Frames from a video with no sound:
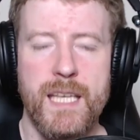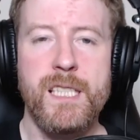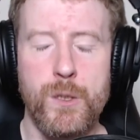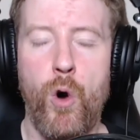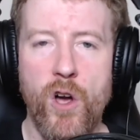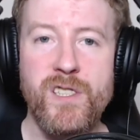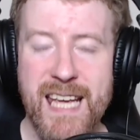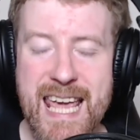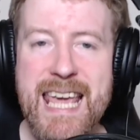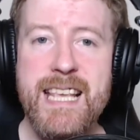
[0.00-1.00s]
This
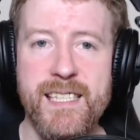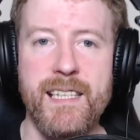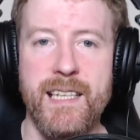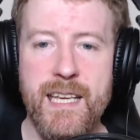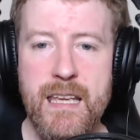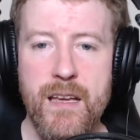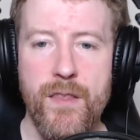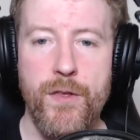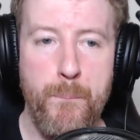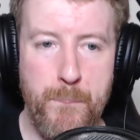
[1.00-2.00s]
was easily
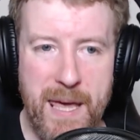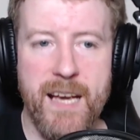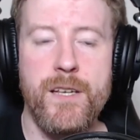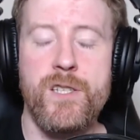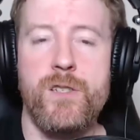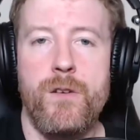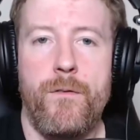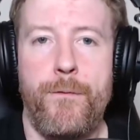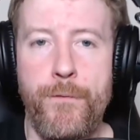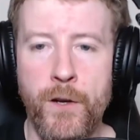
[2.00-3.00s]
the biggest
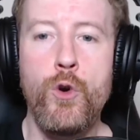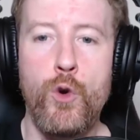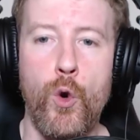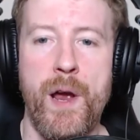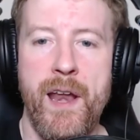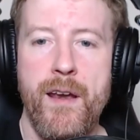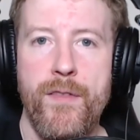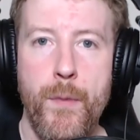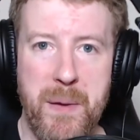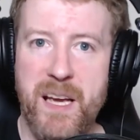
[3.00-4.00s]
fluke
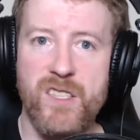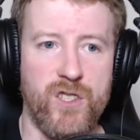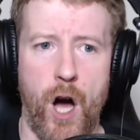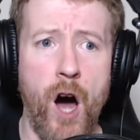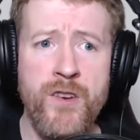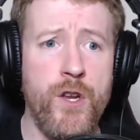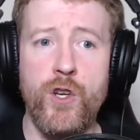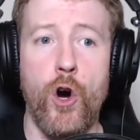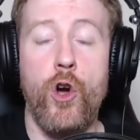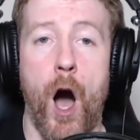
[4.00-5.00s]
win, the biggest
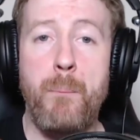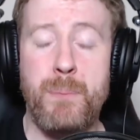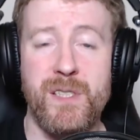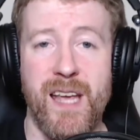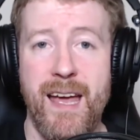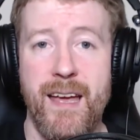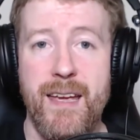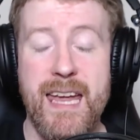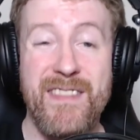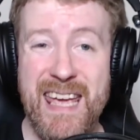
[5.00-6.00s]
underdog
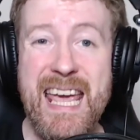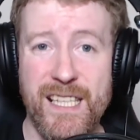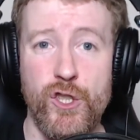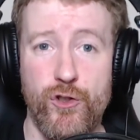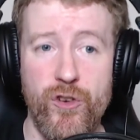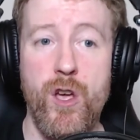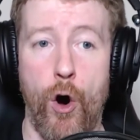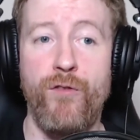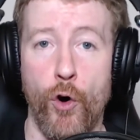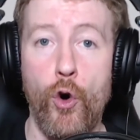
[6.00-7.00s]
upset in the history
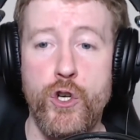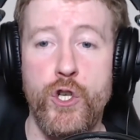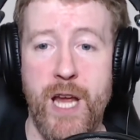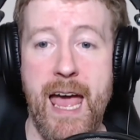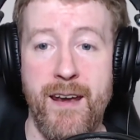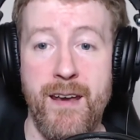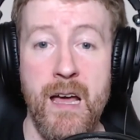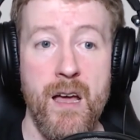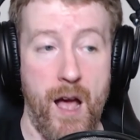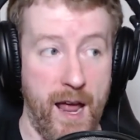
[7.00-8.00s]
of OGN
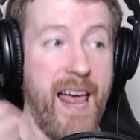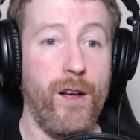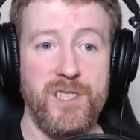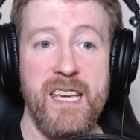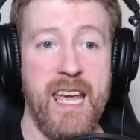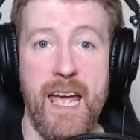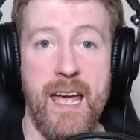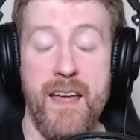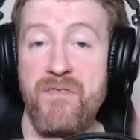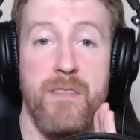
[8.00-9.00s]
and
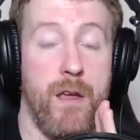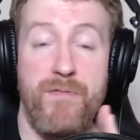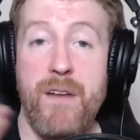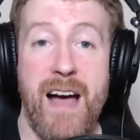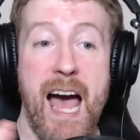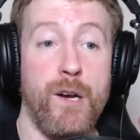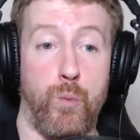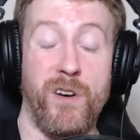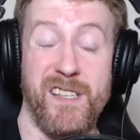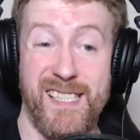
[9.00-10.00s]
LCK. And you've never
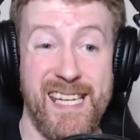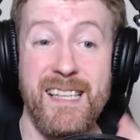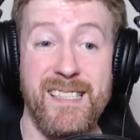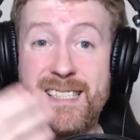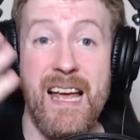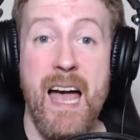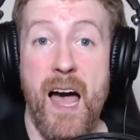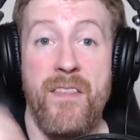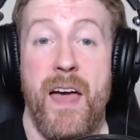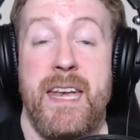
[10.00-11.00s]
had one since,
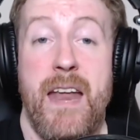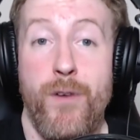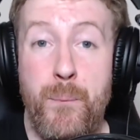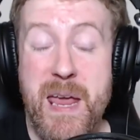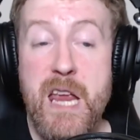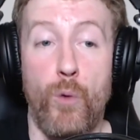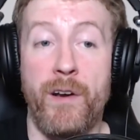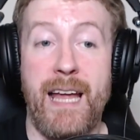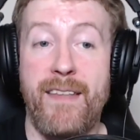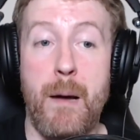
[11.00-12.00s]
and there's never been
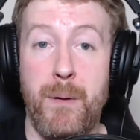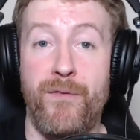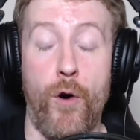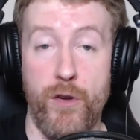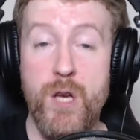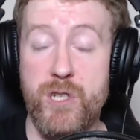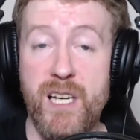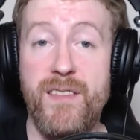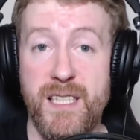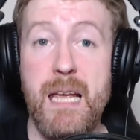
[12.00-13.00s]
one like that before.
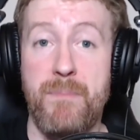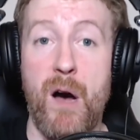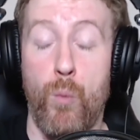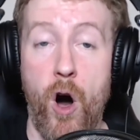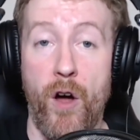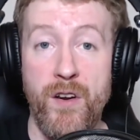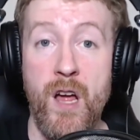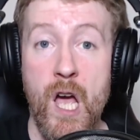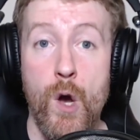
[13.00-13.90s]
Usually the team that won